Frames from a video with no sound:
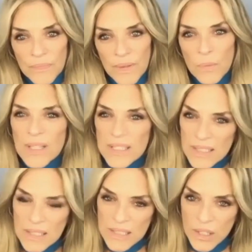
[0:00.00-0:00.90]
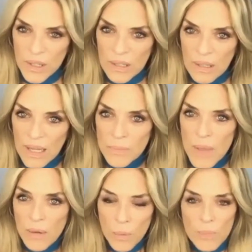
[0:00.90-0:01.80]
was necessary. I had to
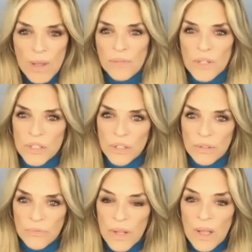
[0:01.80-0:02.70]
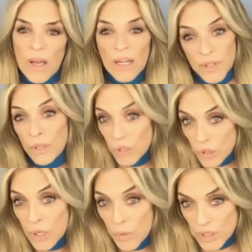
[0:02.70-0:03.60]
make room in my freezer. And I figured you'd
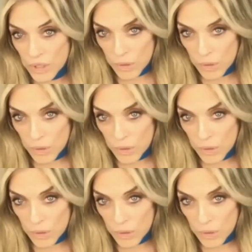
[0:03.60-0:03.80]
know what to do